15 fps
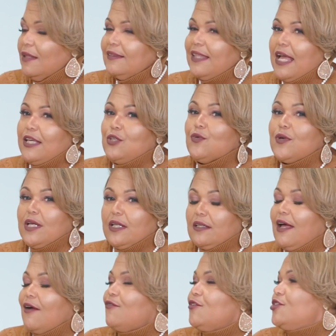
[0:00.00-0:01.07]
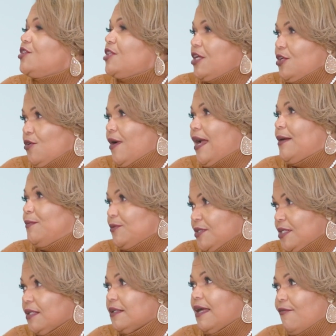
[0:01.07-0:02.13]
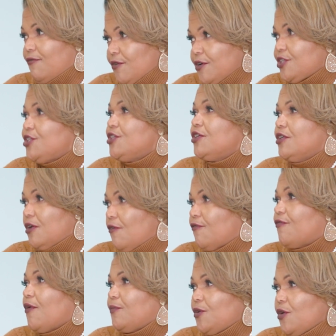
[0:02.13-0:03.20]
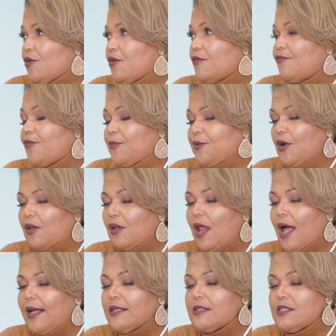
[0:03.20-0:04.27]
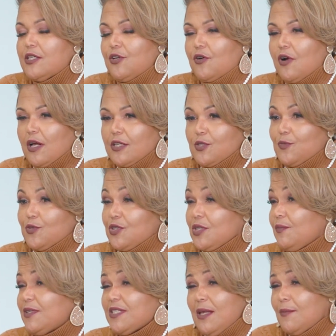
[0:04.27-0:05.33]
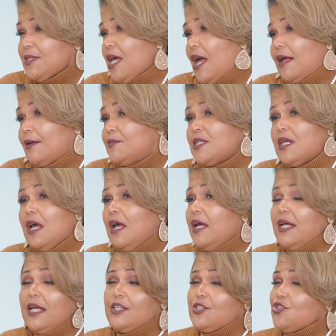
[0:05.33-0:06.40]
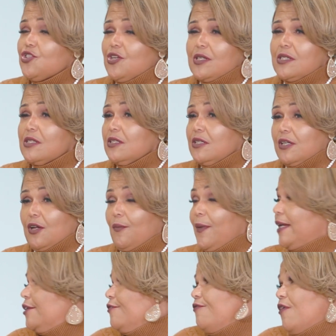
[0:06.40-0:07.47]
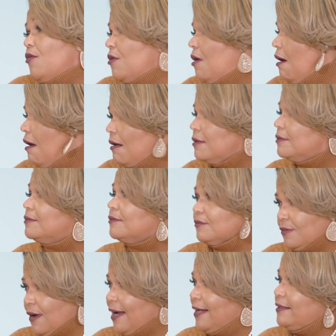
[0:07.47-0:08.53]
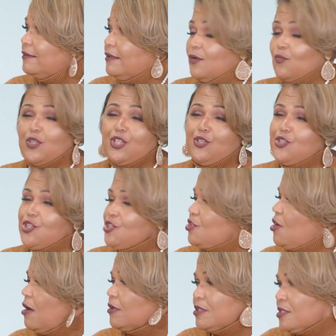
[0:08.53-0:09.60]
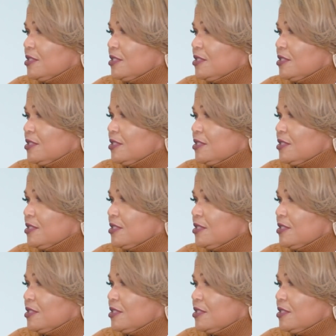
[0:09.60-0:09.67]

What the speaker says: that you can leverage, that you're able to leverage, from your clients and your customers. And sometimes it's just, making a phone call, right? Would you just talk to